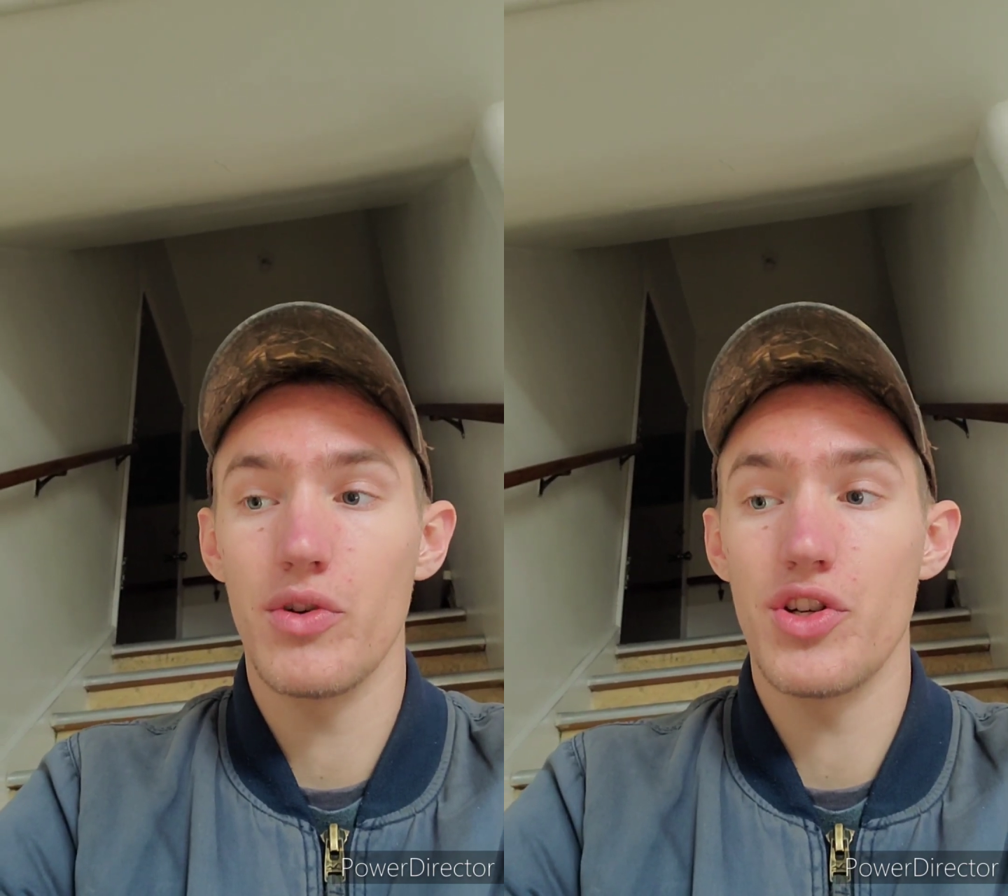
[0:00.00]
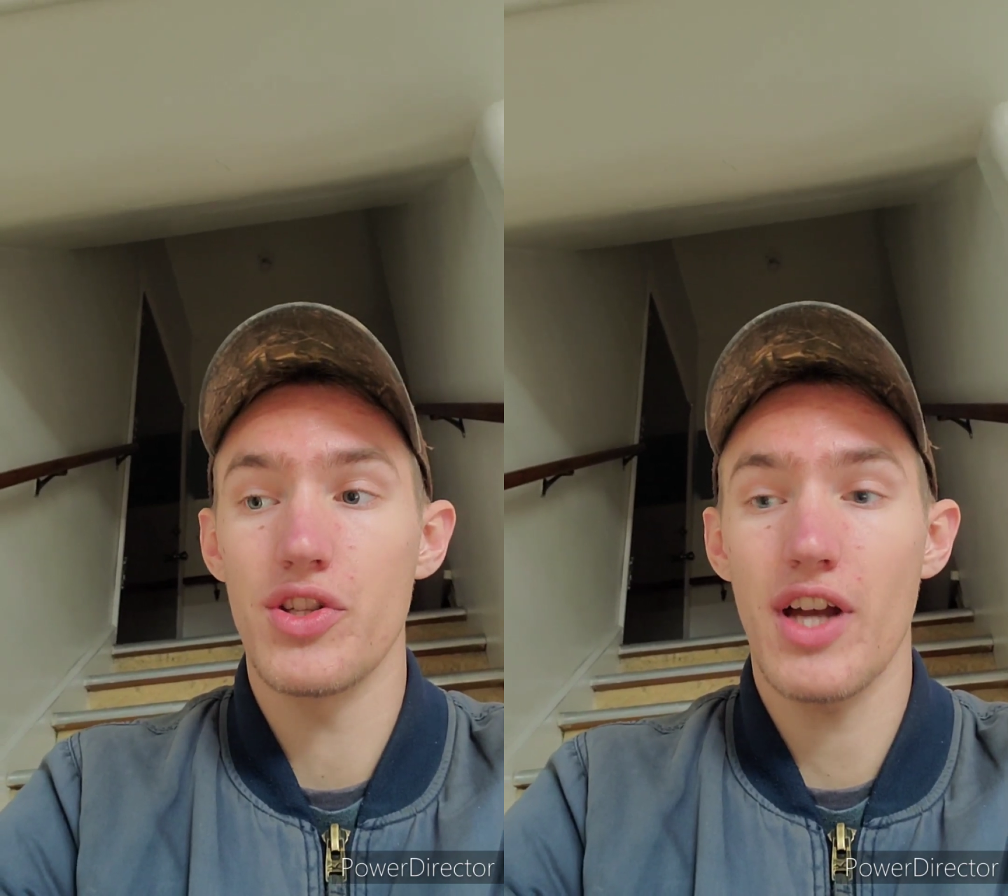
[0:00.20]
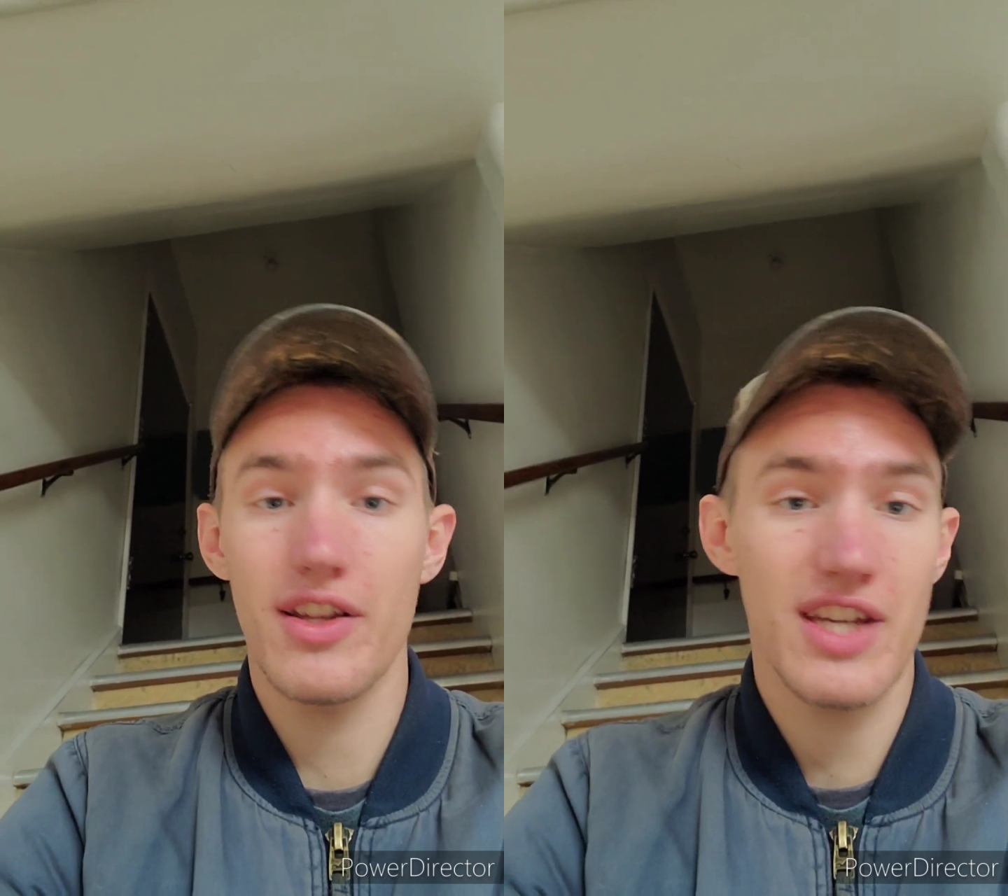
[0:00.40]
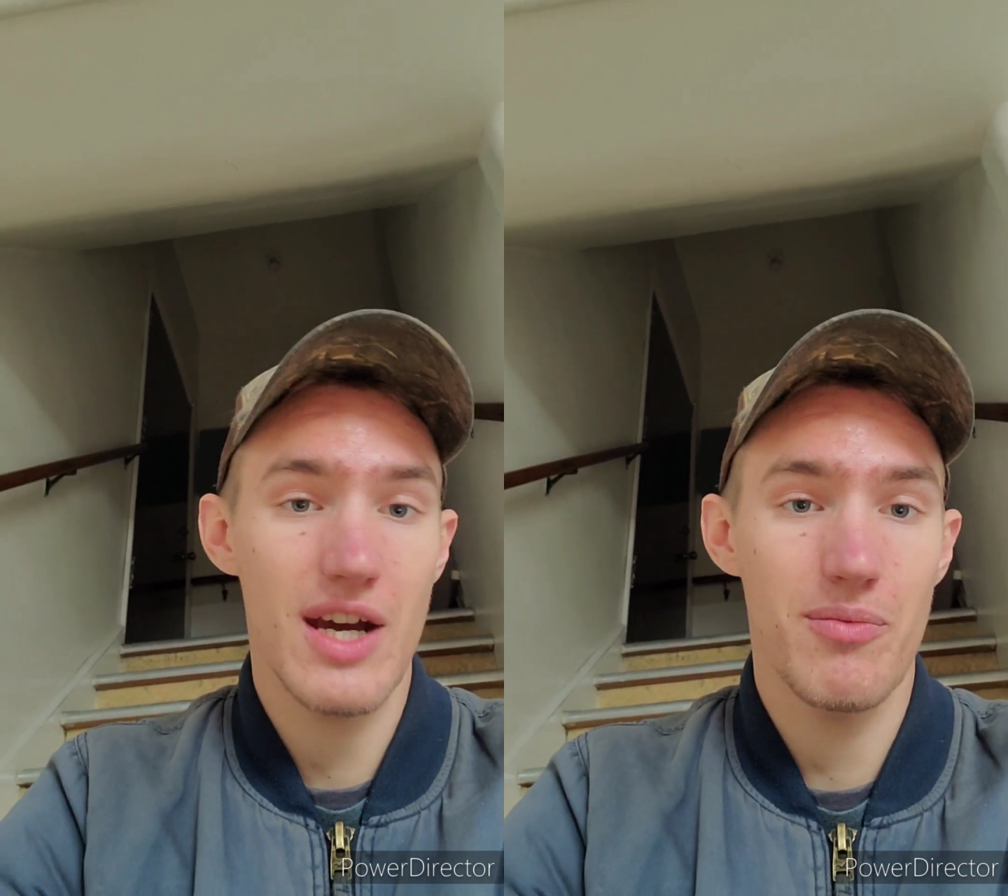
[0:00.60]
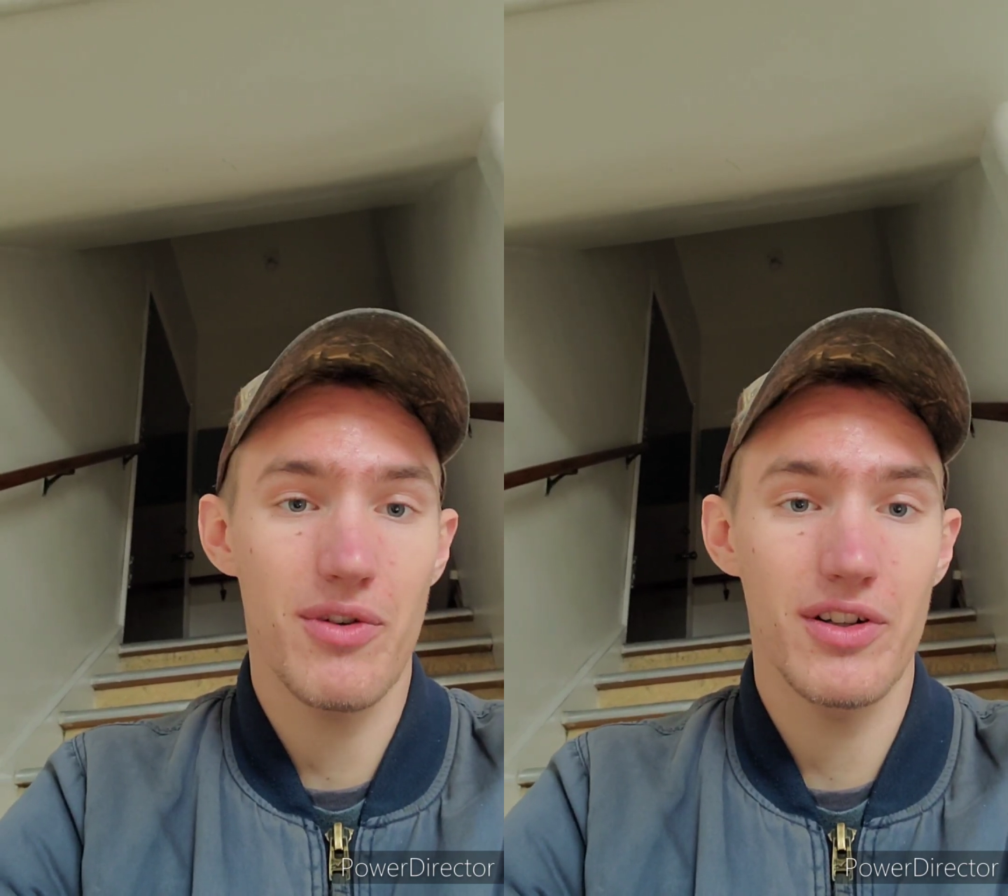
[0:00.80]
which is not
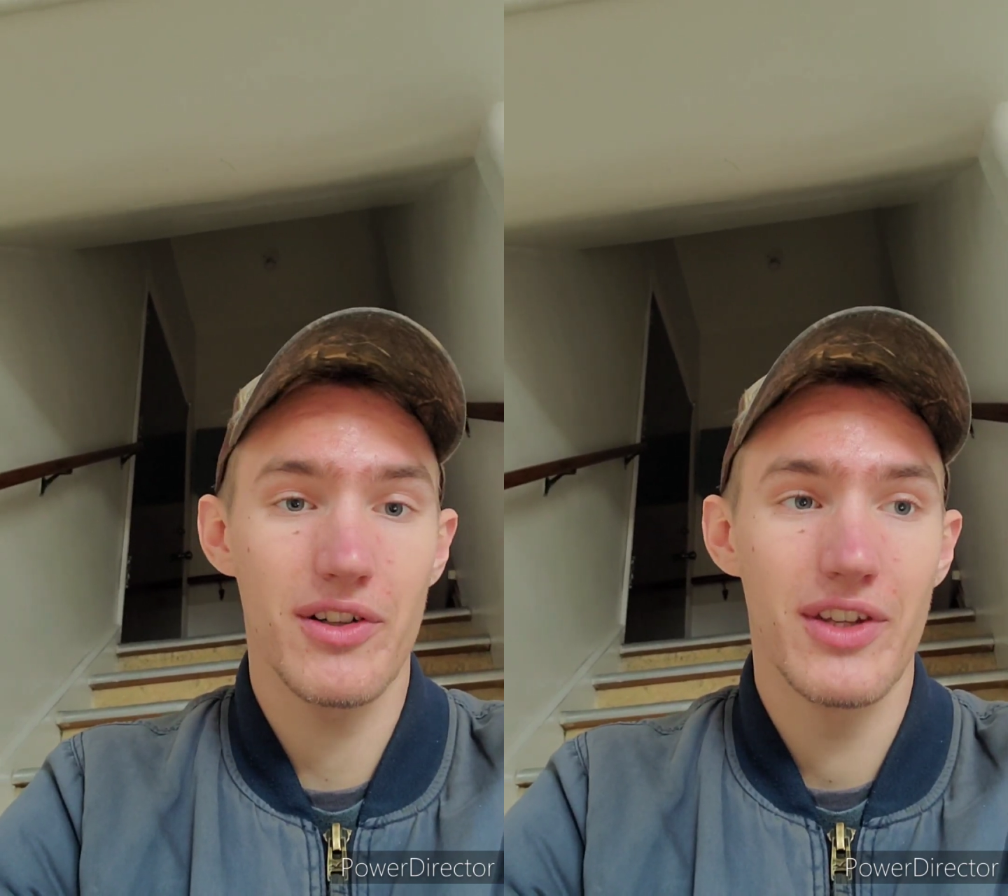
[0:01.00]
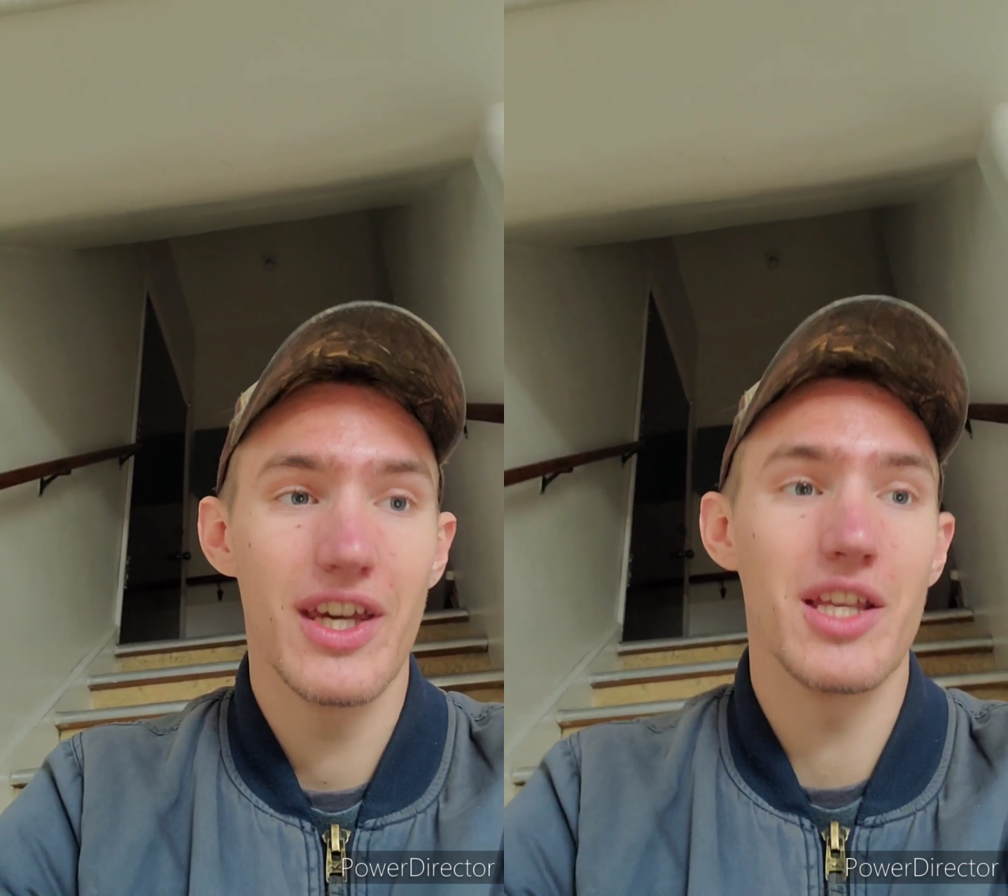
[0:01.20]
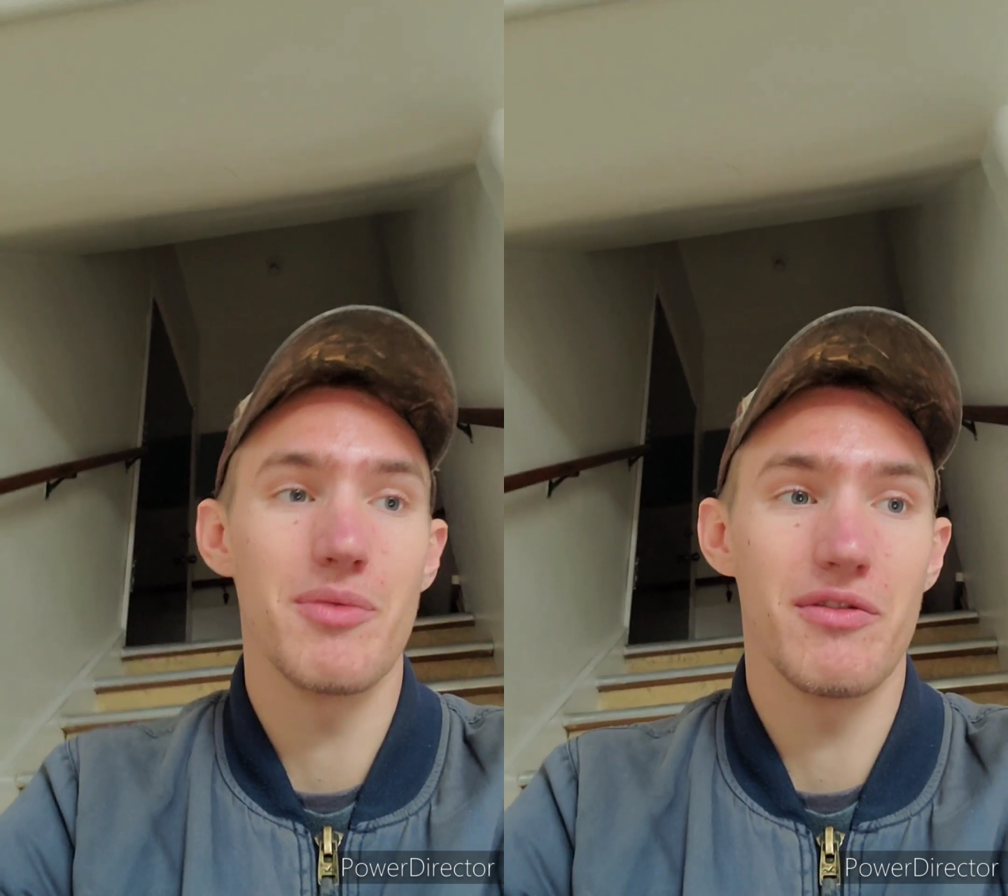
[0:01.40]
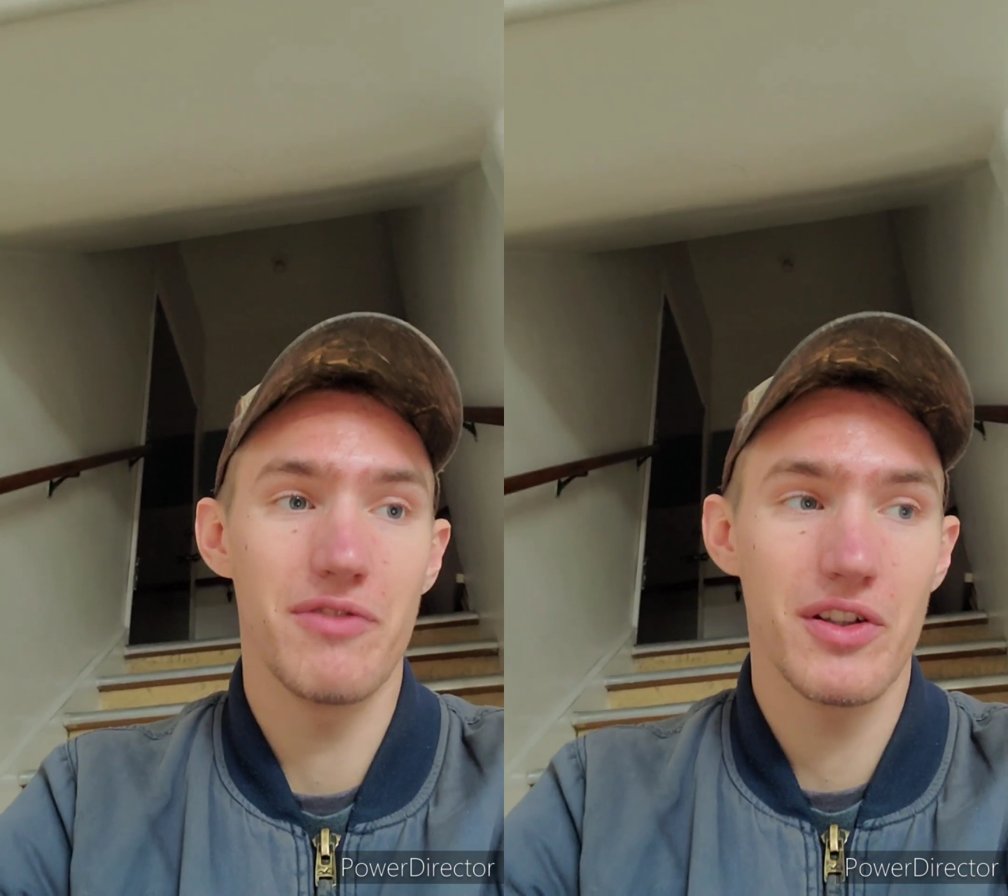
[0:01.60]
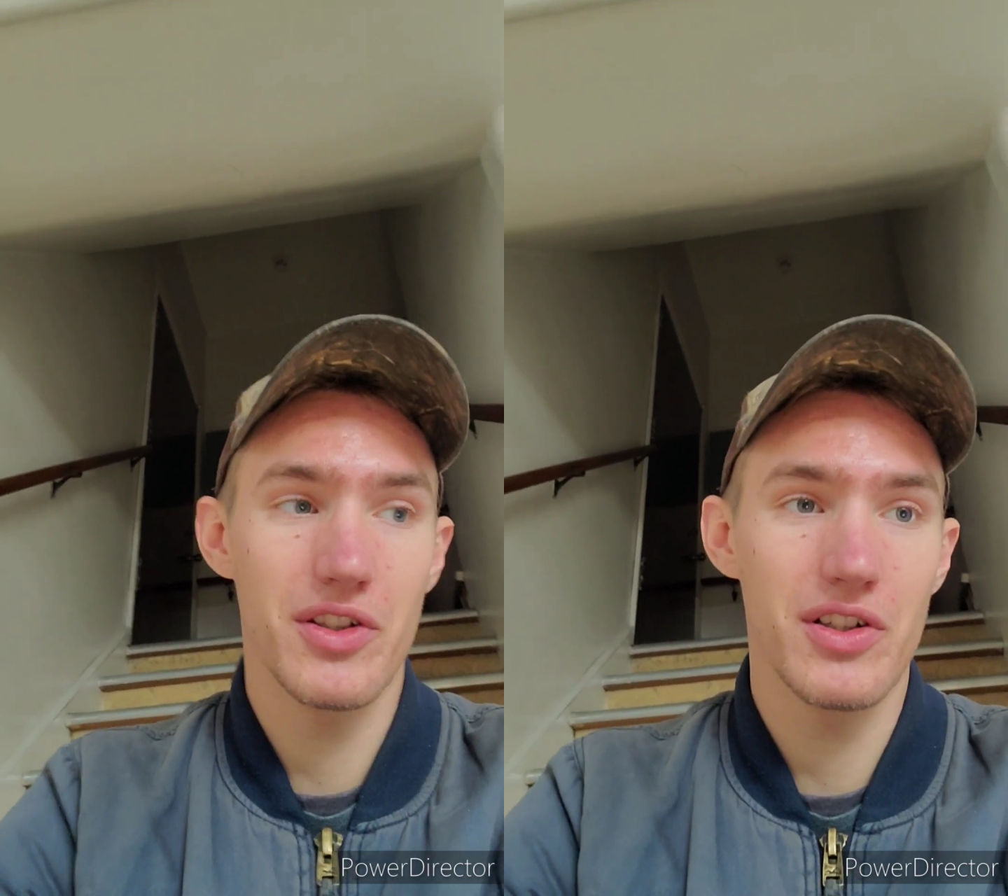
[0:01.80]
tap water. It's been
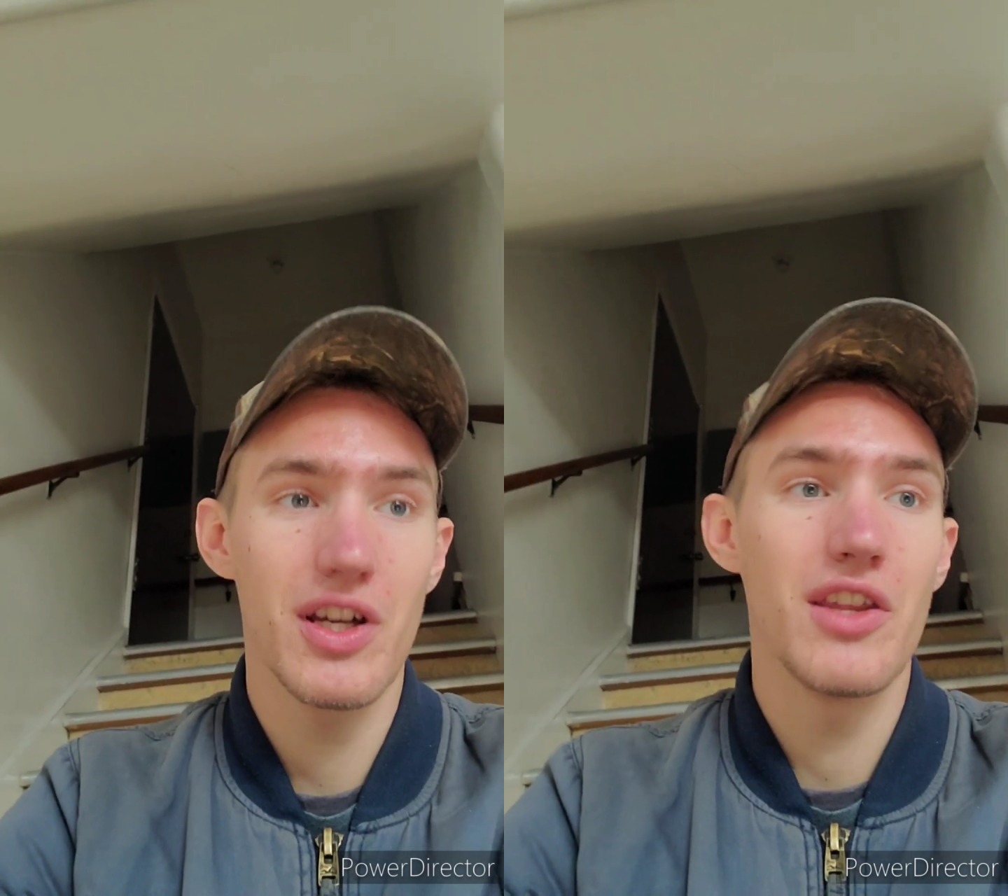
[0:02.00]
filtered.